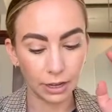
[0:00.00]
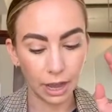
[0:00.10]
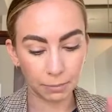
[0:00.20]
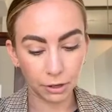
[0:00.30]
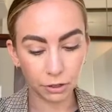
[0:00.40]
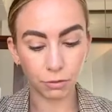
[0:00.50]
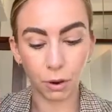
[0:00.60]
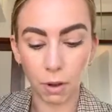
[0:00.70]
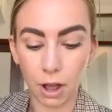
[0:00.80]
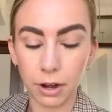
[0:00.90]
I'm gonna
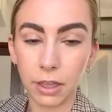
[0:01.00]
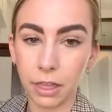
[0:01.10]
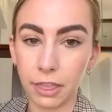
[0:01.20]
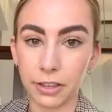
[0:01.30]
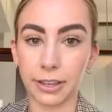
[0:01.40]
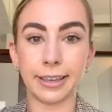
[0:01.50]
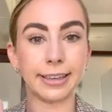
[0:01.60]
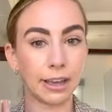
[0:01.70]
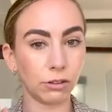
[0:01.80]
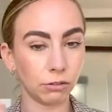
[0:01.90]
throw on the
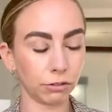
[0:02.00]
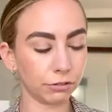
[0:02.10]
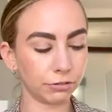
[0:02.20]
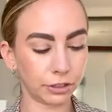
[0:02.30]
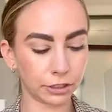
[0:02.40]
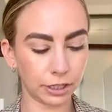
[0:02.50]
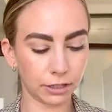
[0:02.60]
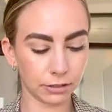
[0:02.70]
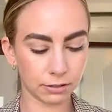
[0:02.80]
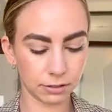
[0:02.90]
yellow gold version